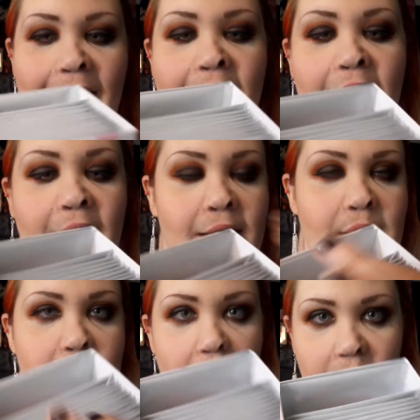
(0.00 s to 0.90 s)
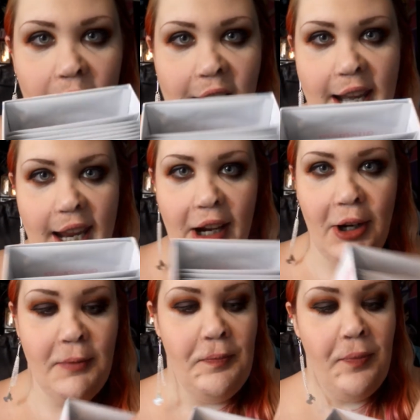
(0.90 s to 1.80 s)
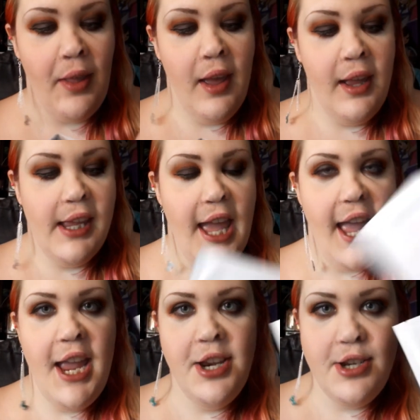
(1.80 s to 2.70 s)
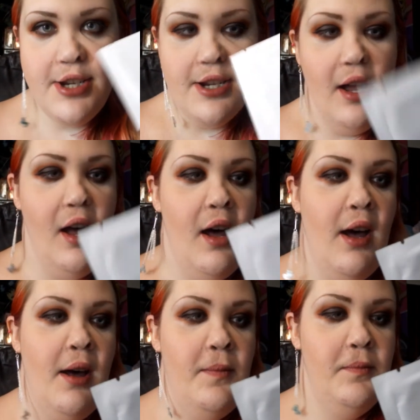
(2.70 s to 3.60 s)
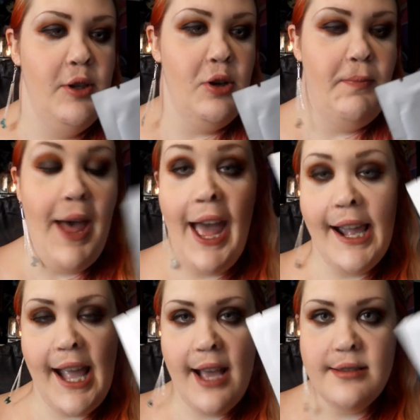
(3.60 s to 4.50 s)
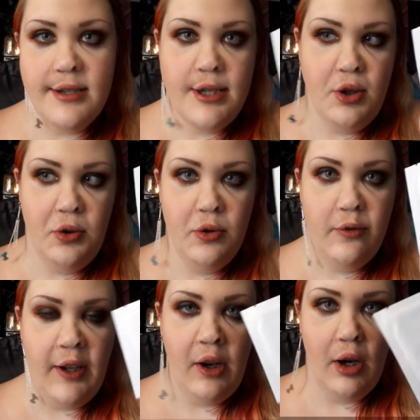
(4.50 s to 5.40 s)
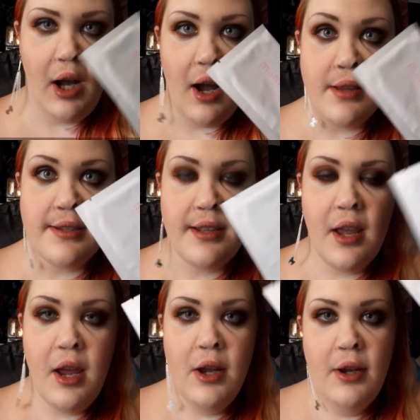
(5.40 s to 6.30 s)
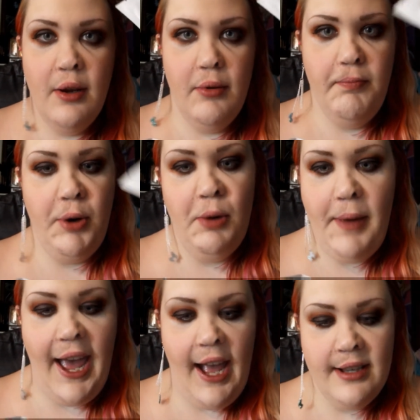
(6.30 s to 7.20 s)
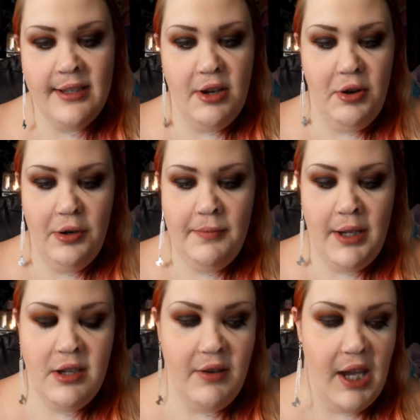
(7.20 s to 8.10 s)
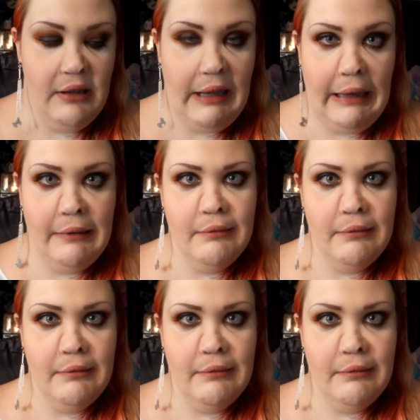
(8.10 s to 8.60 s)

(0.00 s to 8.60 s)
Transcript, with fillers: and they're all right here. Each um, little pack has two finger cots per pack, so I mean you get like